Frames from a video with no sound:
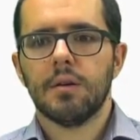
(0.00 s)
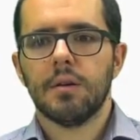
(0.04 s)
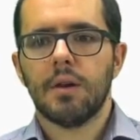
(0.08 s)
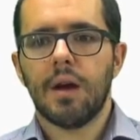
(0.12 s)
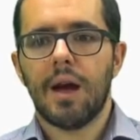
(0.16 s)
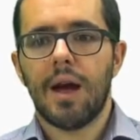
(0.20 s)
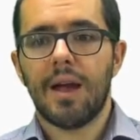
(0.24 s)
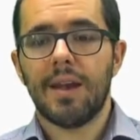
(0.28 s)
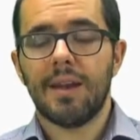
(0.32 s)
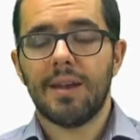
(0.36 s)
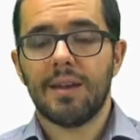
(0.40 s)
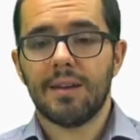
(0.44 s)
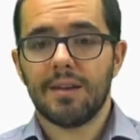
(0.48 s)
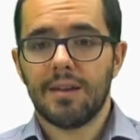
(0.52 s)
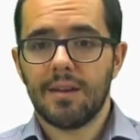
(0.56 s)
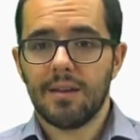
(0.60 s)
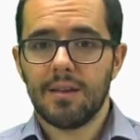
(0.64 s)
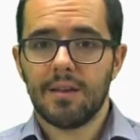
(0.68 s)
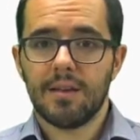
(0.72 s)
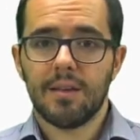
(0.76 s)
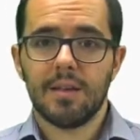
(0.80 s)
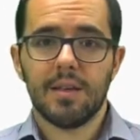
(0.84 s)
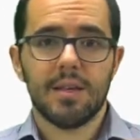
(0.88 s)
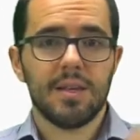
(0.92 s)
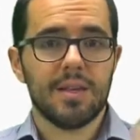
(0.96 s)
And
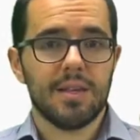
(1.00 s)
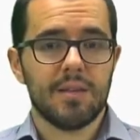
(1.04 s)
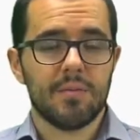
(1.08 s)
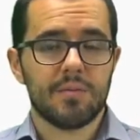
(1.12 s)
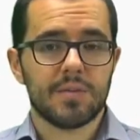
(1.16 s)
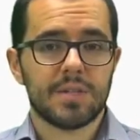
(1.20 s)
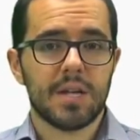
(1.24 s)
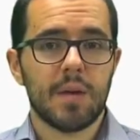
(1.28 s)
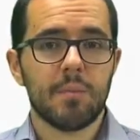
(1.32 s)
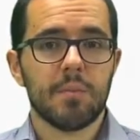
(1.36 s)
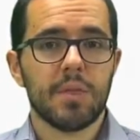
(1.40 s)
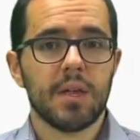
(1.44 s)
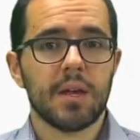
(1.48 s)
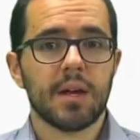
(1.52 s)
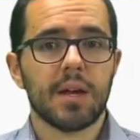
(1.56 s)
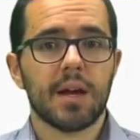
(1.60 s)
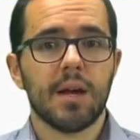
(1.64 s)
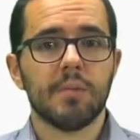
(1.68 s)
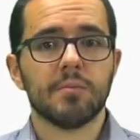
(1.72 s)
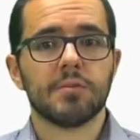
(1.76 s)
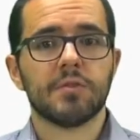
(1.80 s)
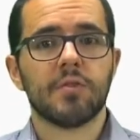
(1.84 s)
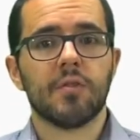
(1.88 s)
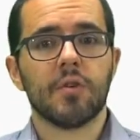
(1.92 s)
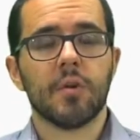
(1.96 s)
if something
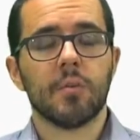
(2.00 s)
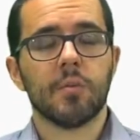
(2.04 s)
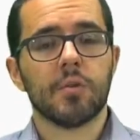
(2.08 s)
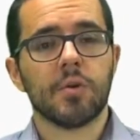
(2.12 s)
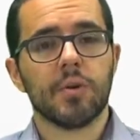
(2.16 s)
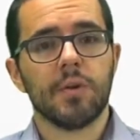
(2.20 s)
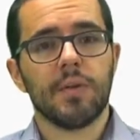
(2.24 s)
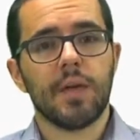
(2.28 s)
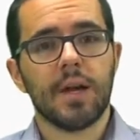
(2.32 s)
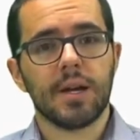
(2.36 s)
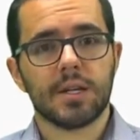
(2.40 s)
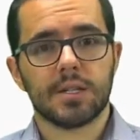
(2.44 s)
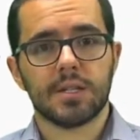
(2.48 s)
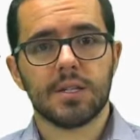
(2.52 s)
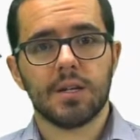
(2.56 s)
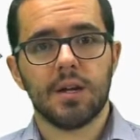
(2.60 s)
comes from Redux